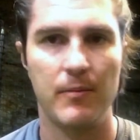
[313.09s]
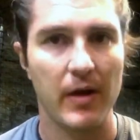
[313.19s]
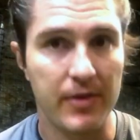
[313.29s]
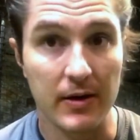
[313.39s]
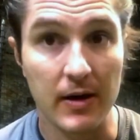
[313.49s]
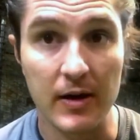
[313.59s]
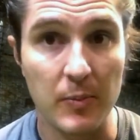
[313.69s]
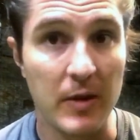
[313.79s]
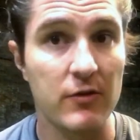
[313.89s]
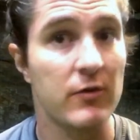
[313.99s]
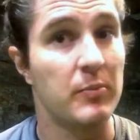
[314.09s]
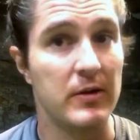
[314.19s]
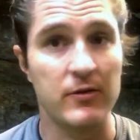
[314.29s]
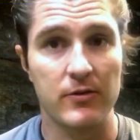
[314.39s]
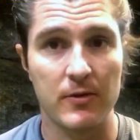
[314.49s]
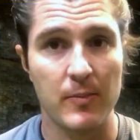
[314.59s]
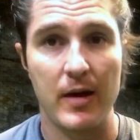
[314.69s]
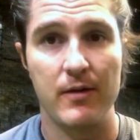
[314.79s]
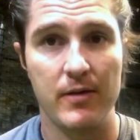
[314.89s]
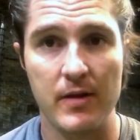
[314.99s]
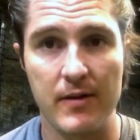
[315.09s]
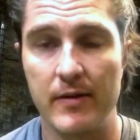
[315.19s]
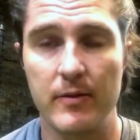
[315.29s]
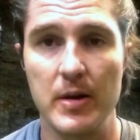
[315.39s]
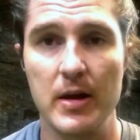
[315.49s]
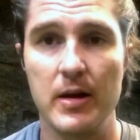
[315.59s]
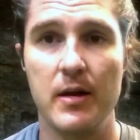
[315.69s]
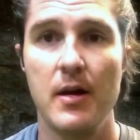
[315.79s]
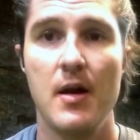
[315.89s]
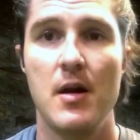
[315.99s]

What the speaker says: Nothing against pitchers. Pitchers are better than they've ever been,